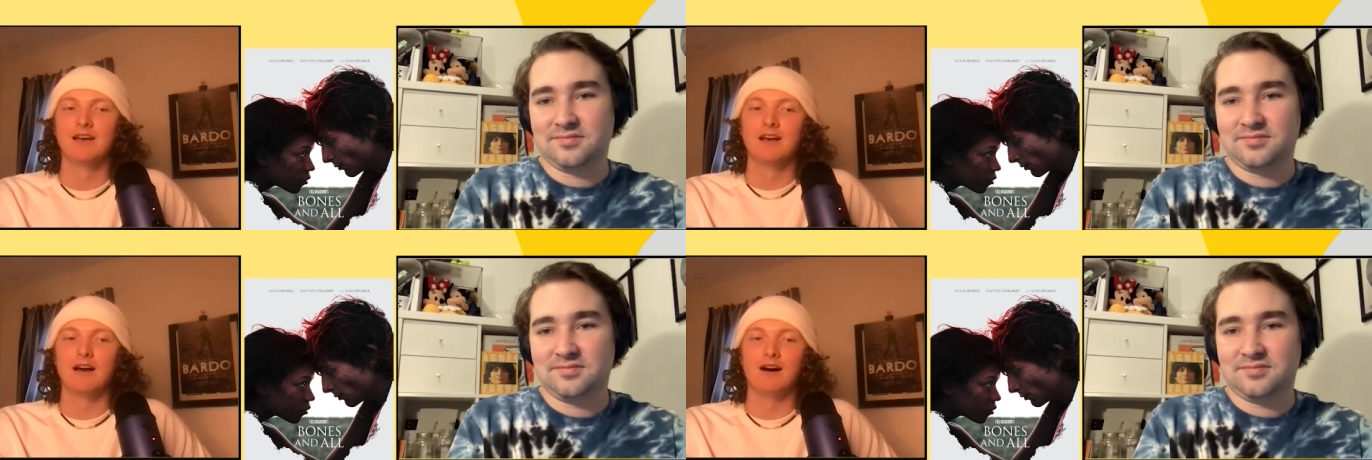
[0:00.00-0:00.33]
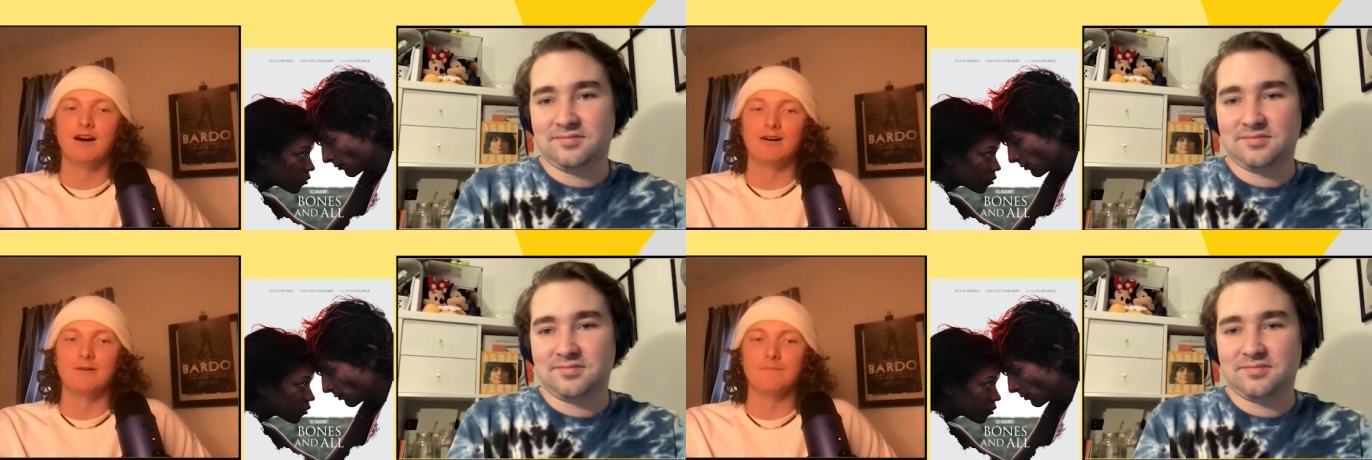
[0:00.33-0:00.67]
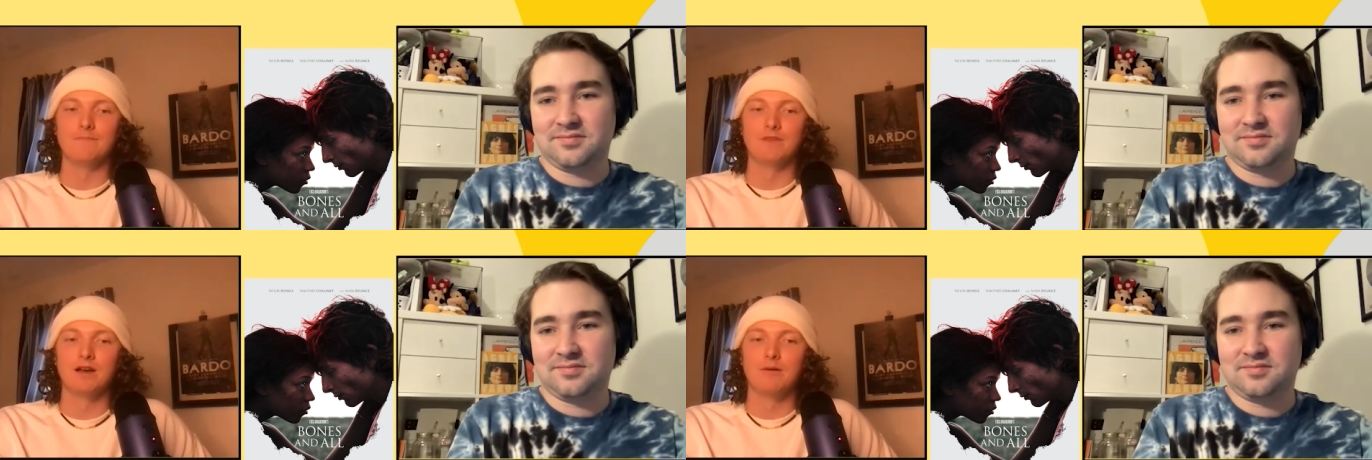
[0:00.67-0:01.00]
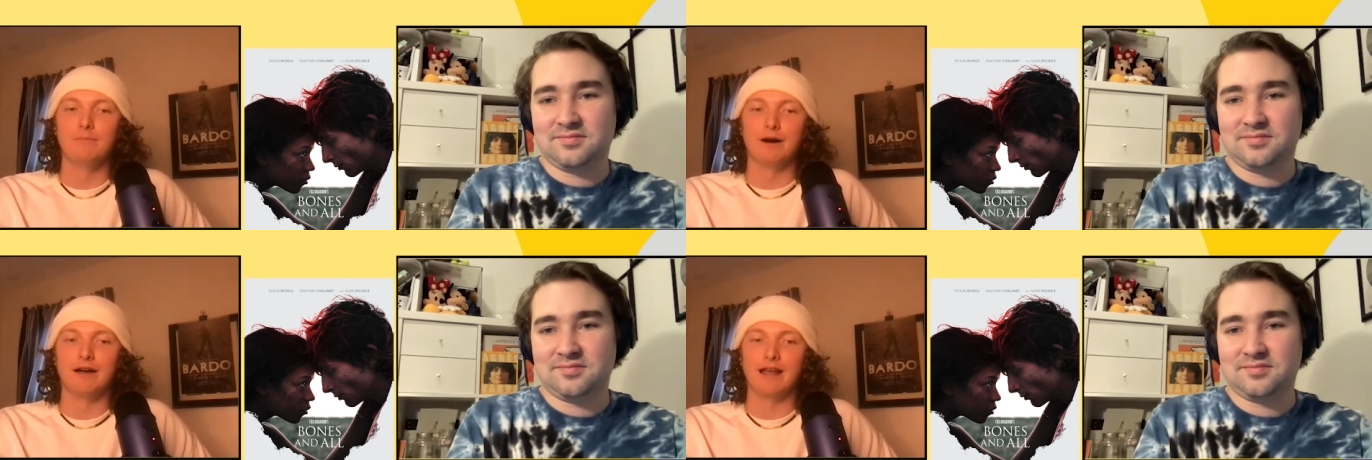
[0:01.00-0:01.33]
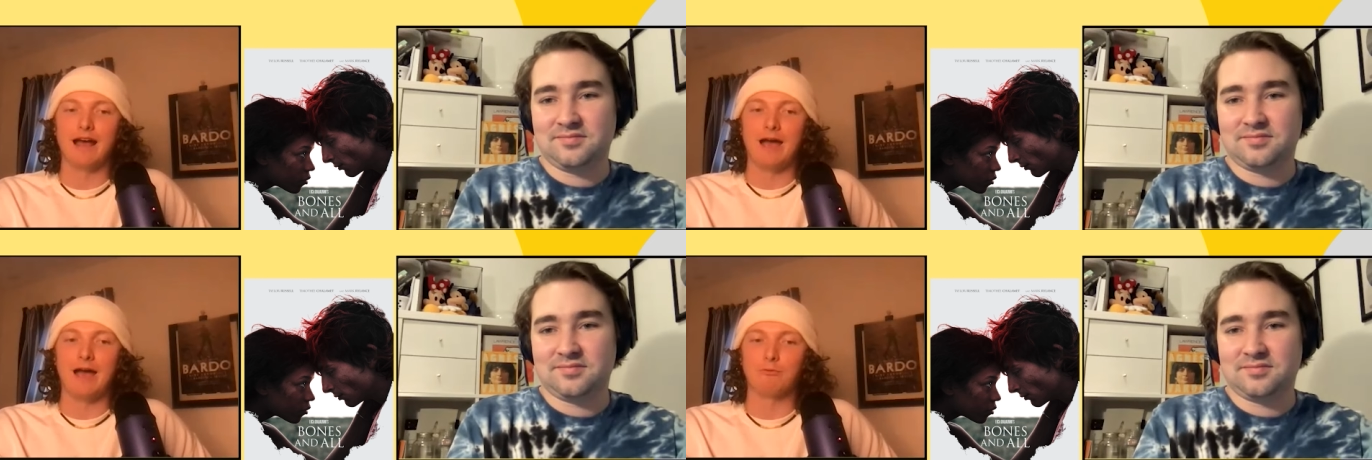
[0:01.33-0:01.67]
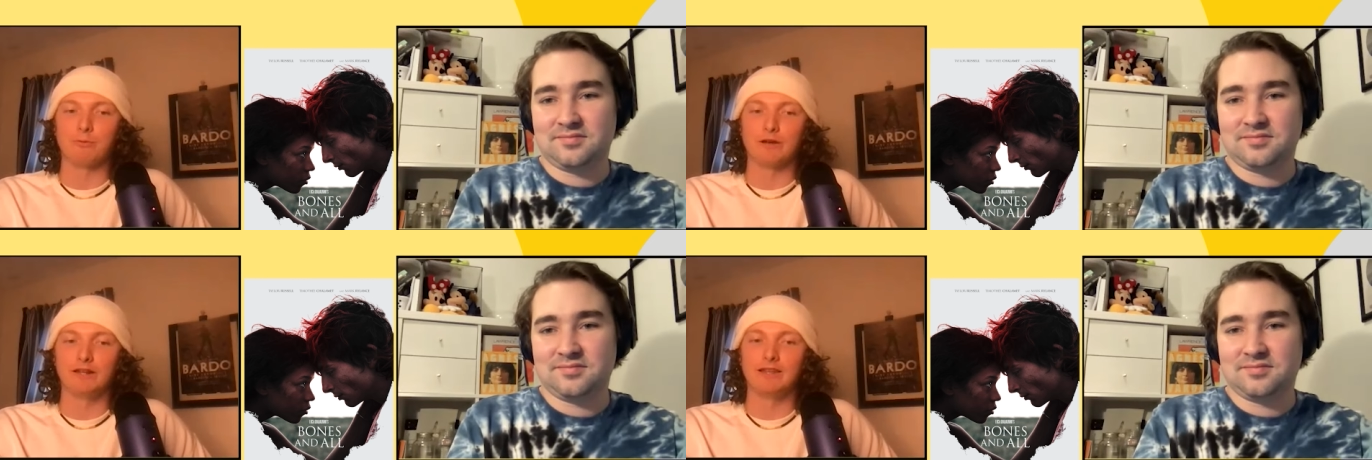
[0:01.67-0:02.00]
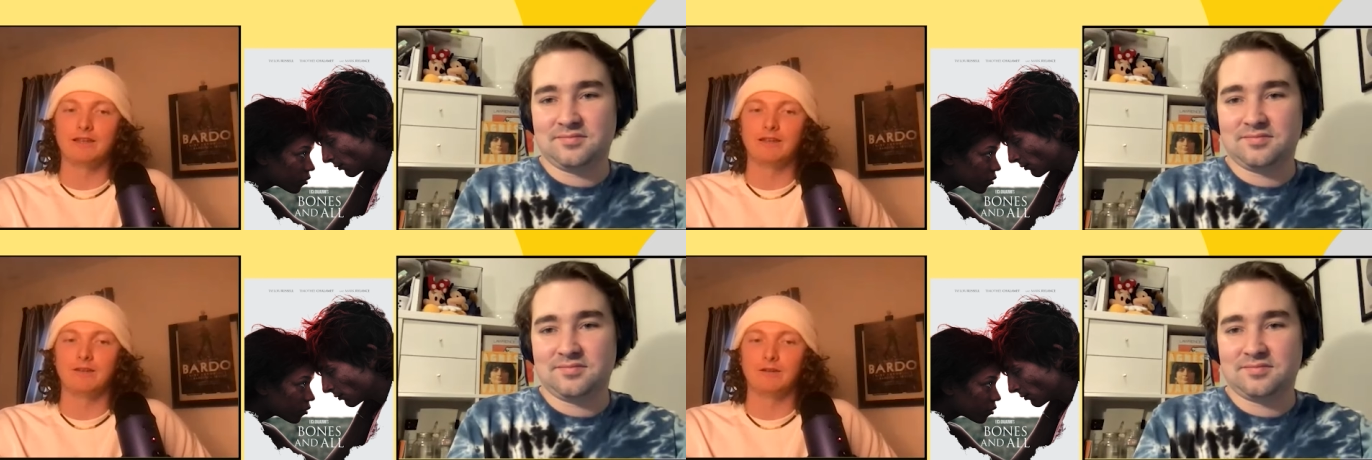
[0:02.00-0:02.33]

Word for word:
Speaker 1: Um, but I really